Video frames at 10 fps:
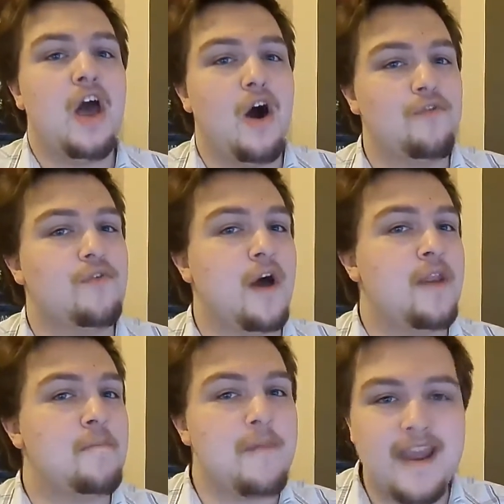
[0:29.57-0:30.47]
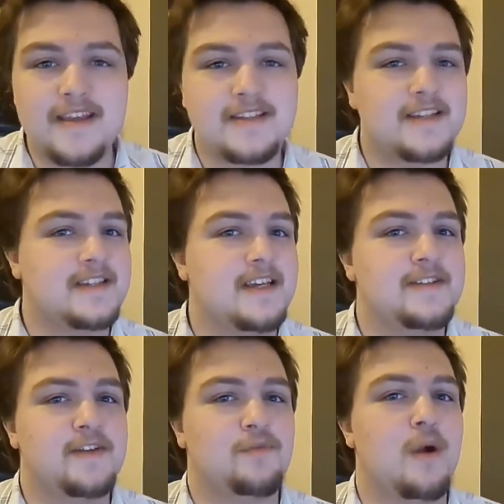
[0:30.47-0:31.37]
of an amazing
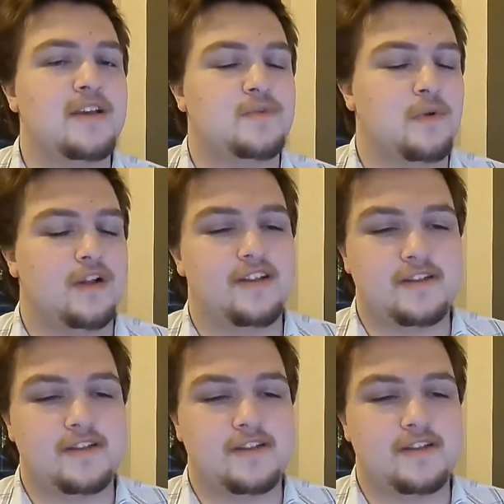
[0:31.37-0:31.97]
season of Westworld.